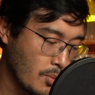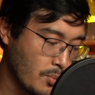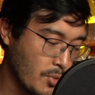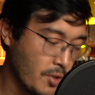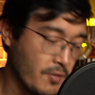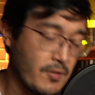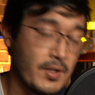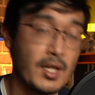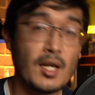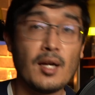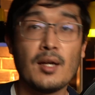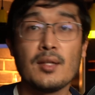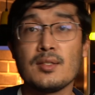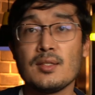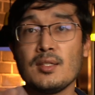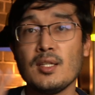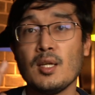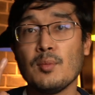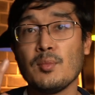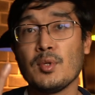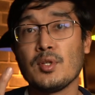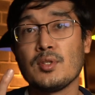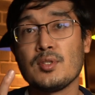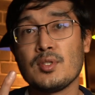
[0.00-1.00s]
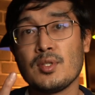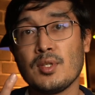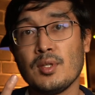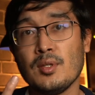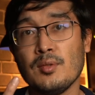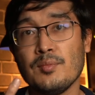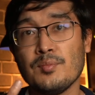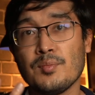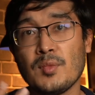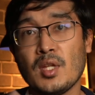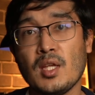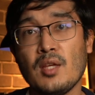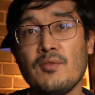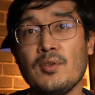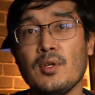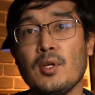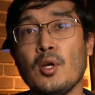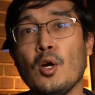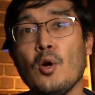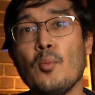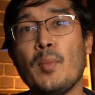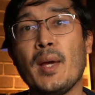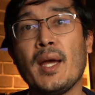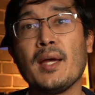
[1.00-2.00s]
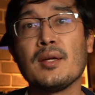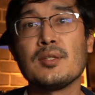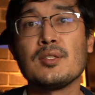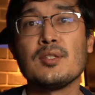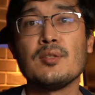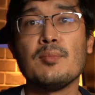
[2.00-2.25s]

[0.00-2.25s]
Moving on to number 2, if you go back